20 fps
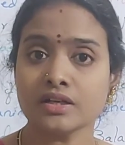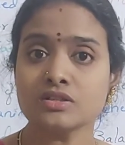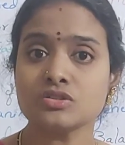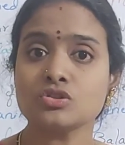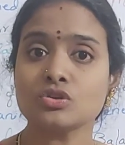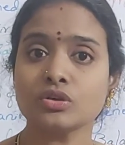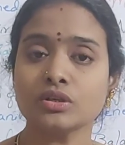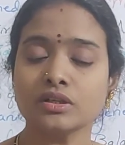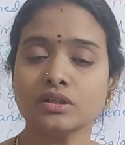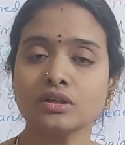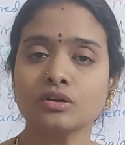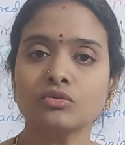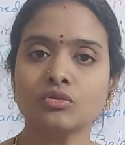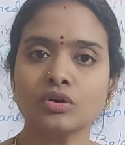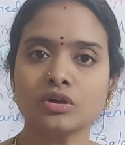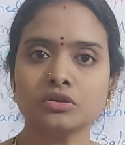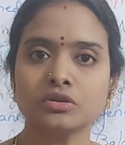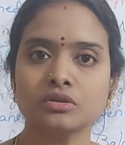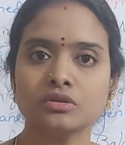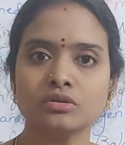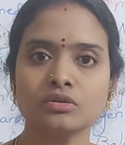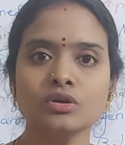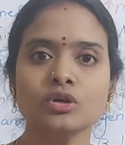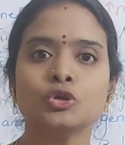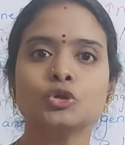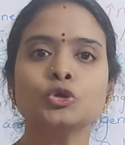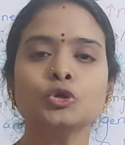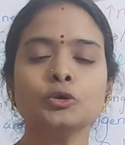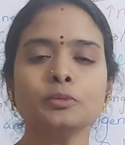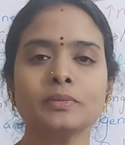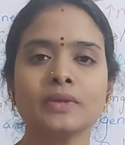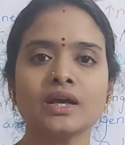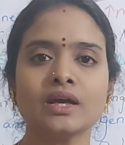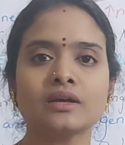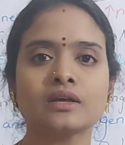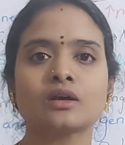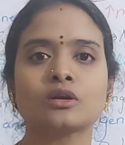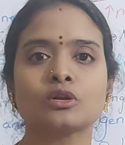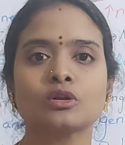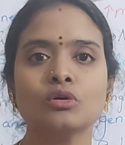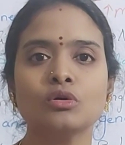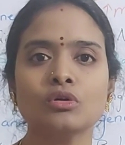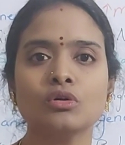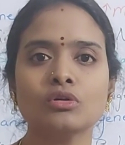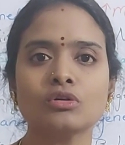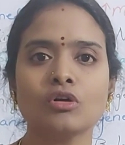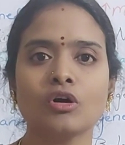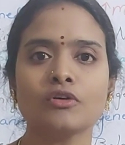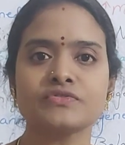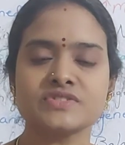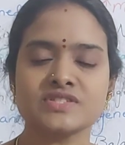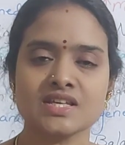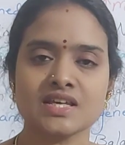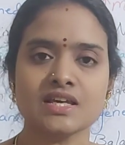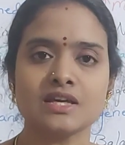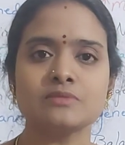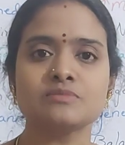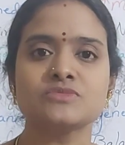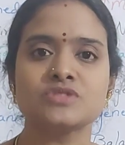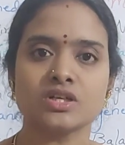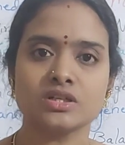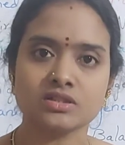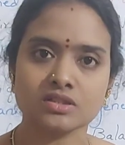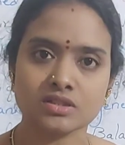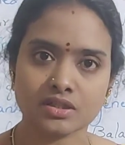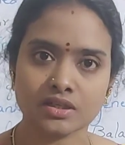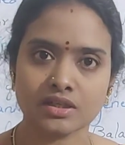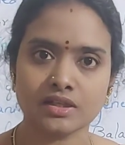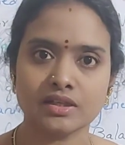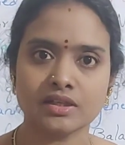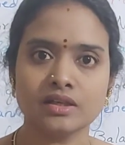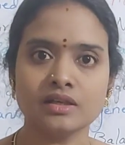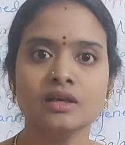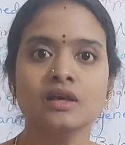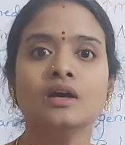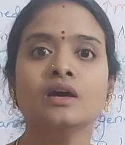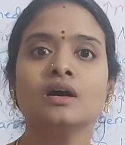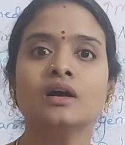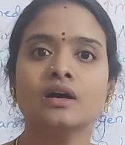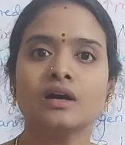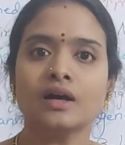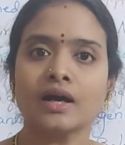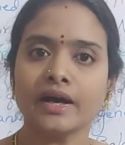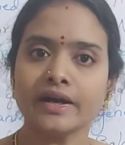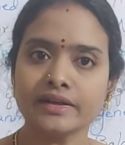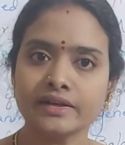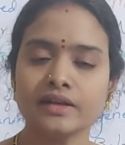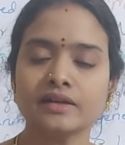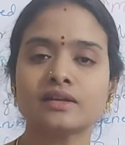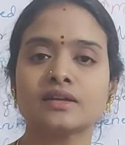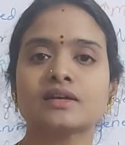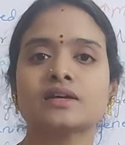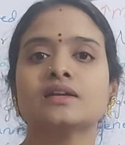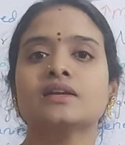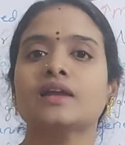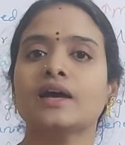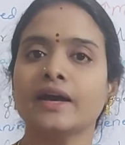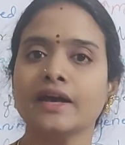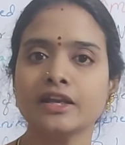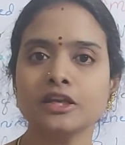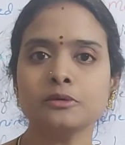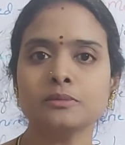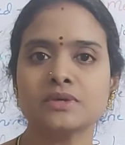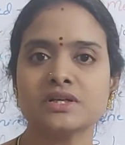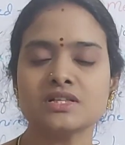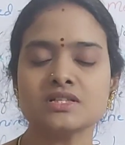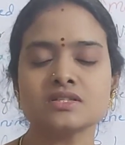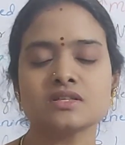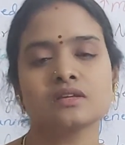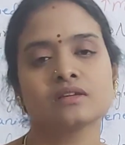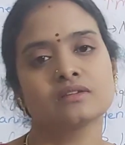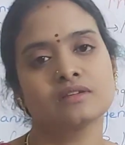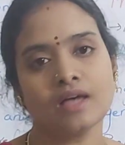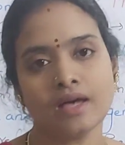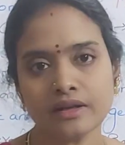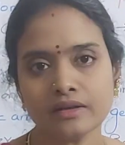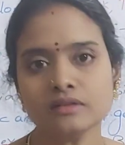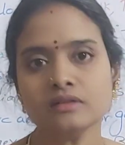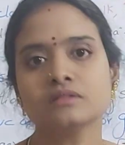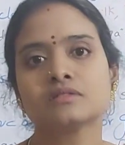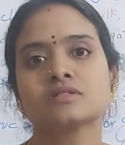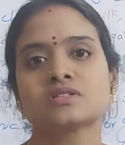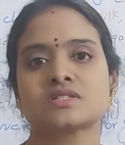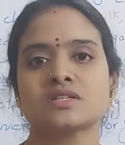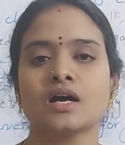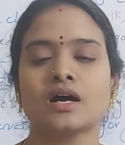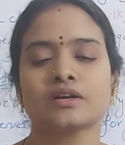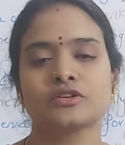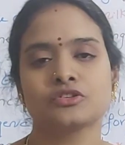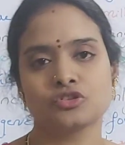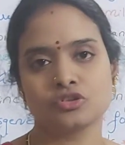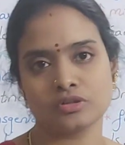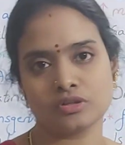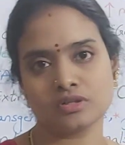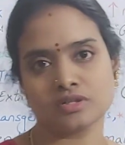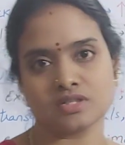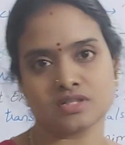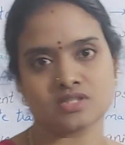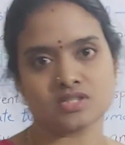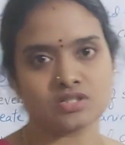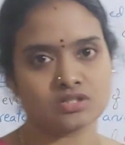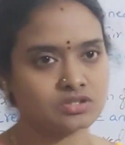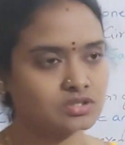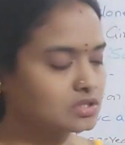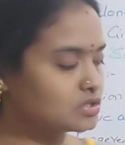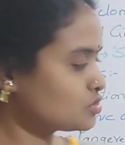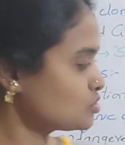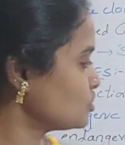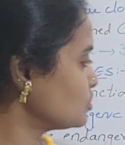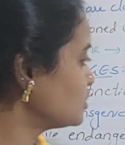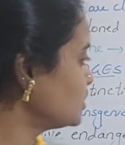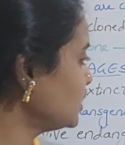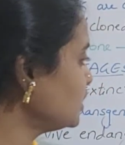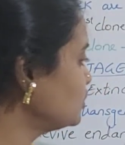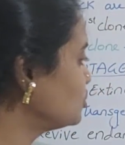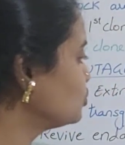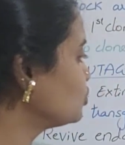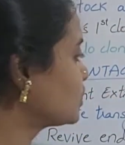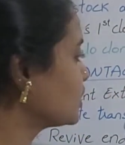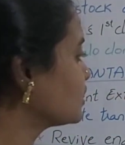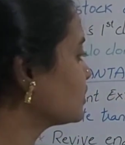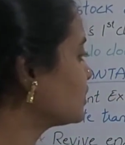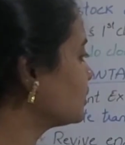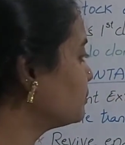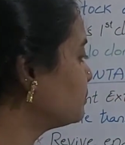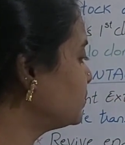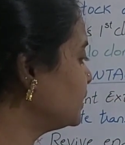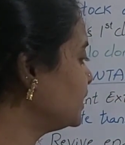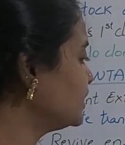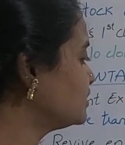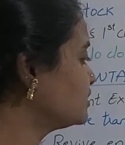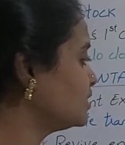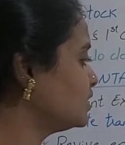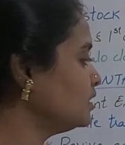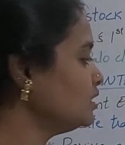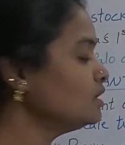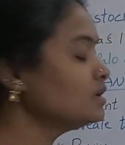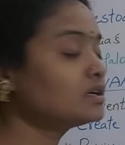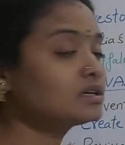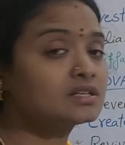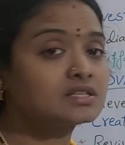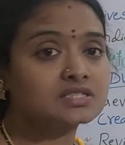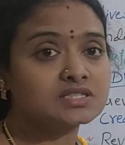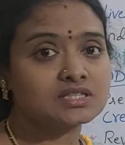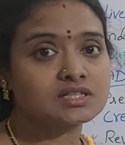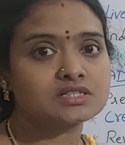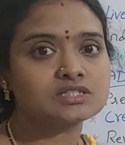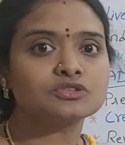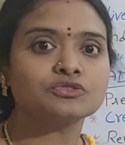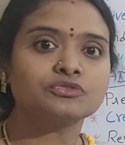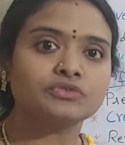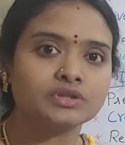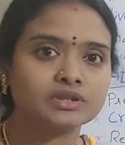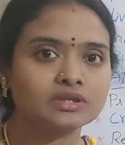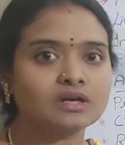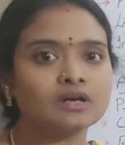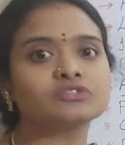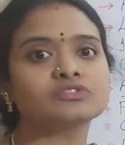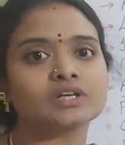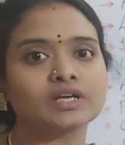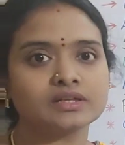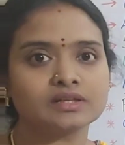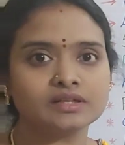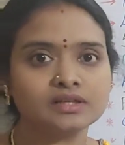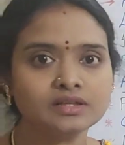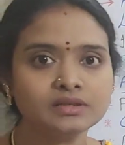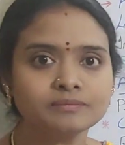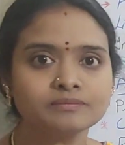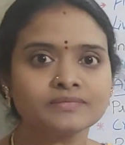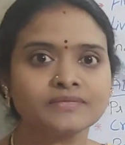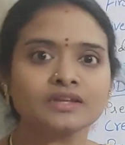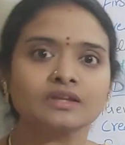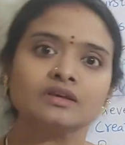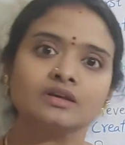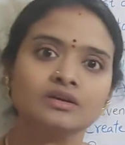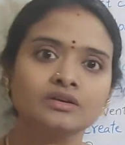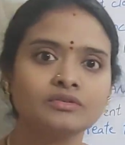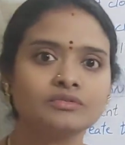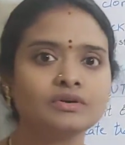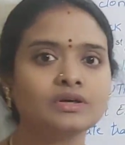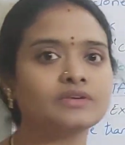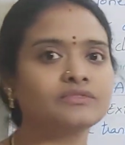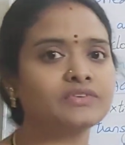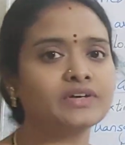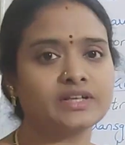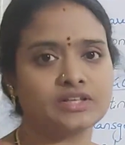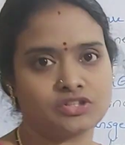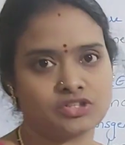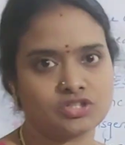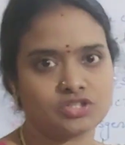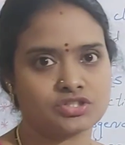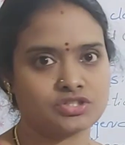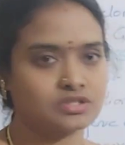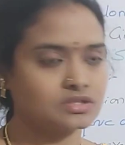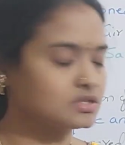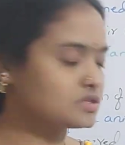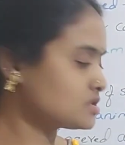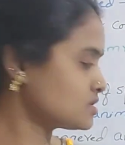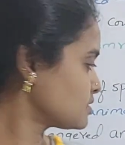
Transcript: So here what you do? You make a clone of same genetically identical animals, then start your research, so that you can complete the research without any variations.